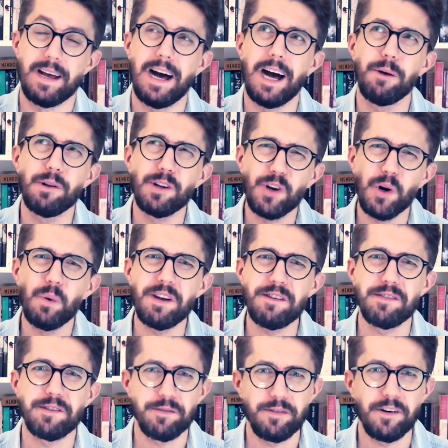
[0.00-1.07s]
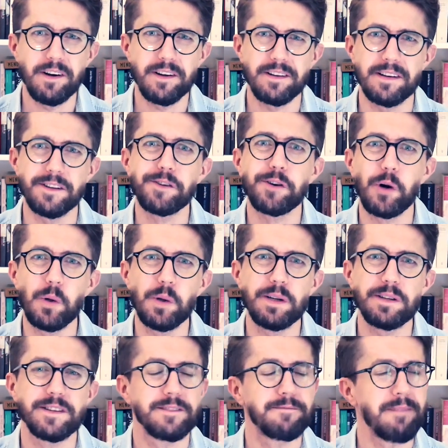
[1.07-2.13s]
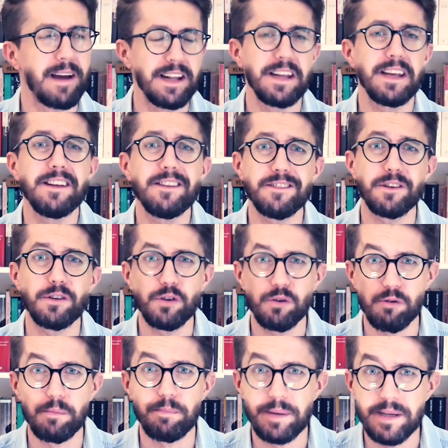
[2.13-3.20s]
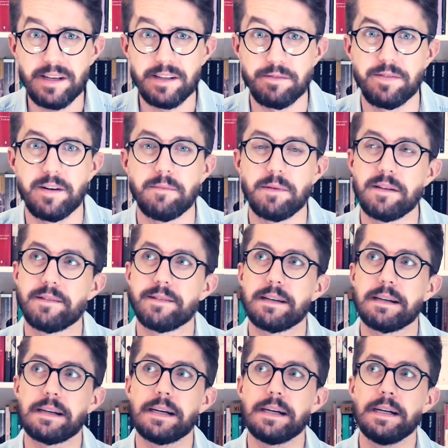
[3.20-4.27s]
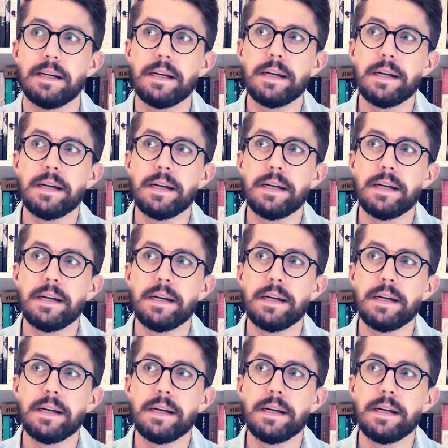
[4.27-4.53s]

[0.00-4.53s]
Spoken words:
I will go even further and call it an Eastern European family saga.